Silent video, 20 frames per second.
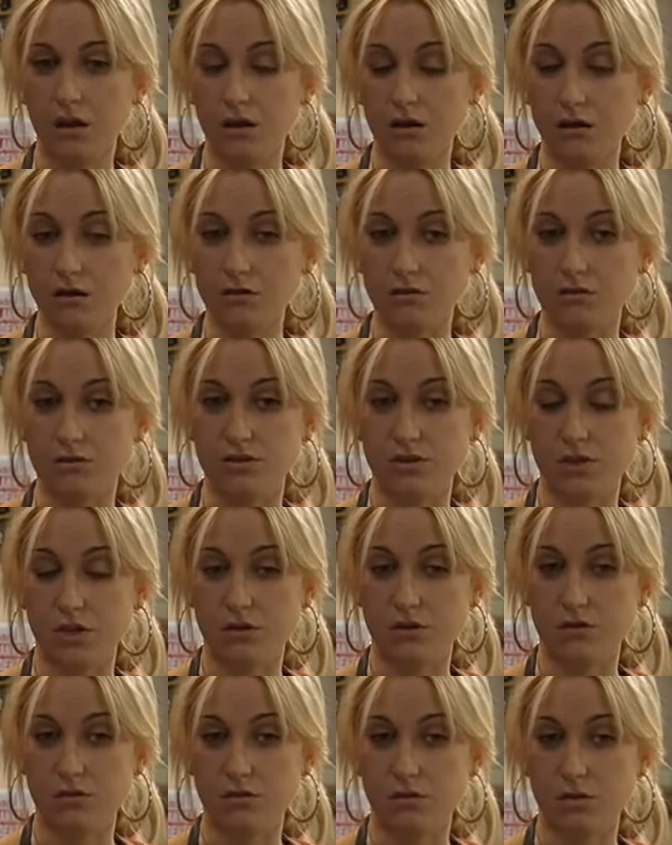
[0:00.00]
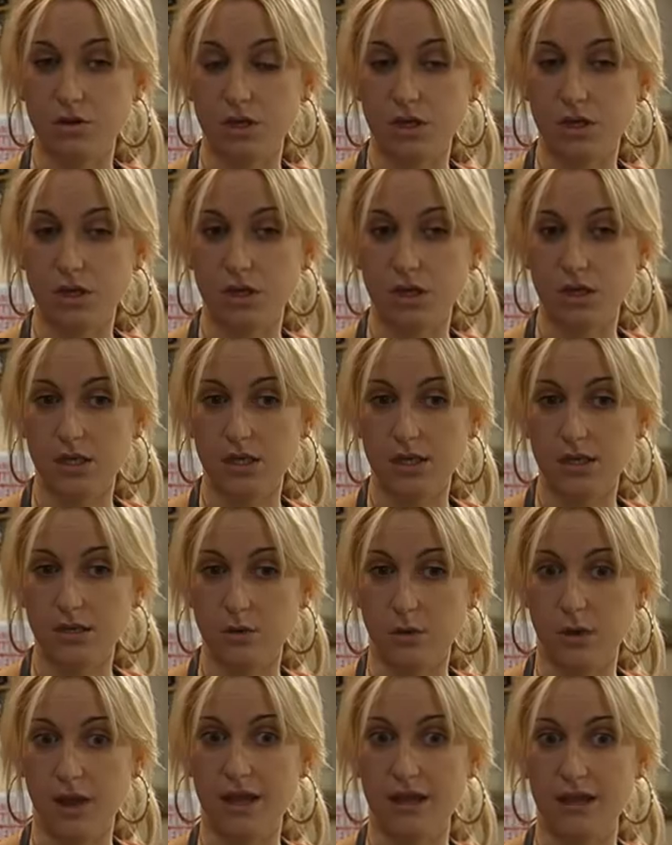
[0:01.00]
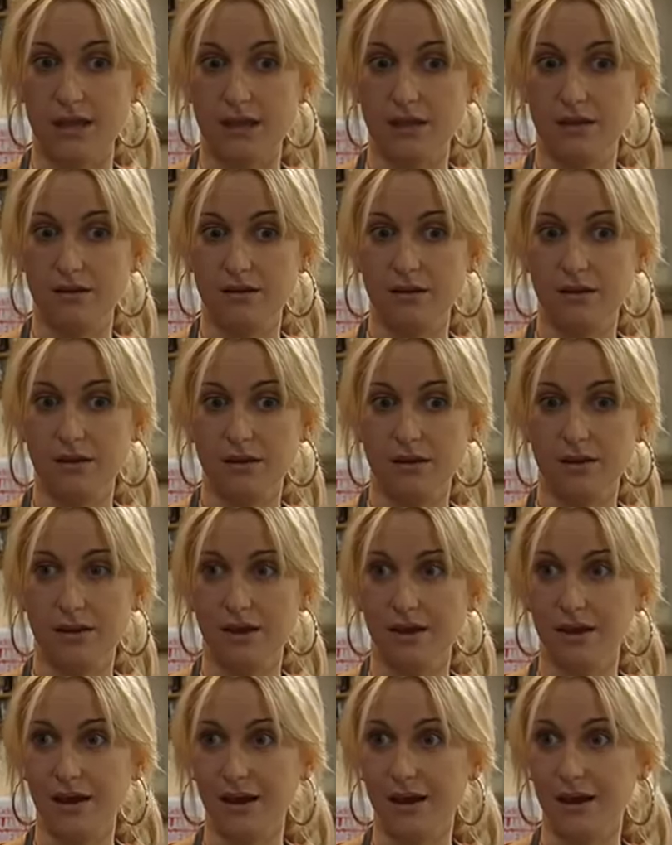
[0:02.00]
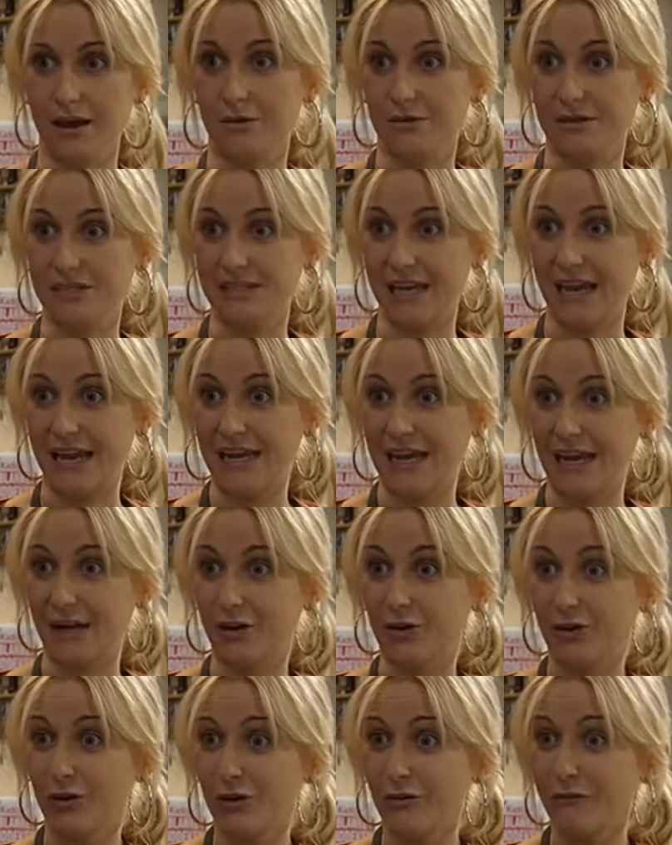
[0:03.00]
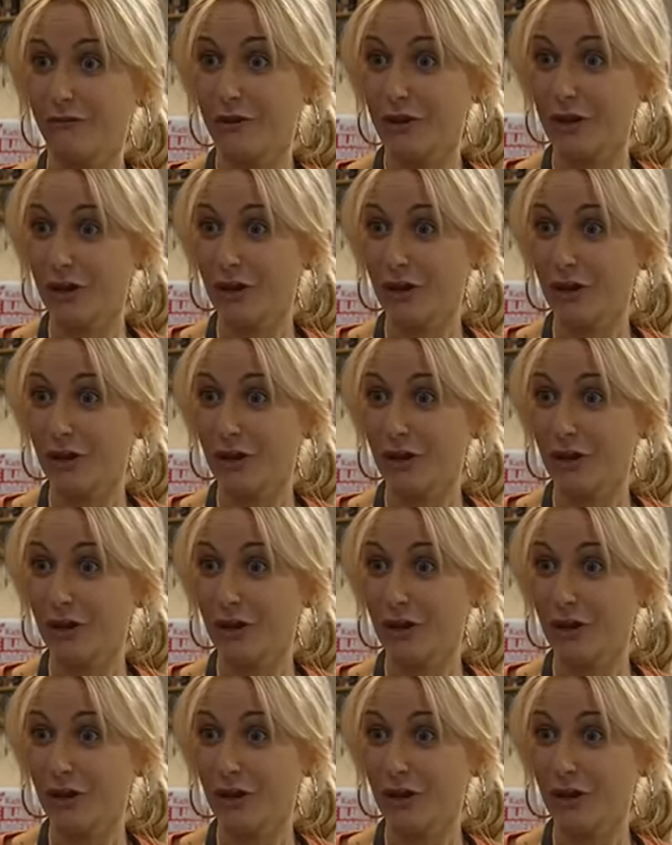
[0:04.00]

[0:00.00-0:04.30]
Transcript: Oh, so, in a way, I was saying I could go for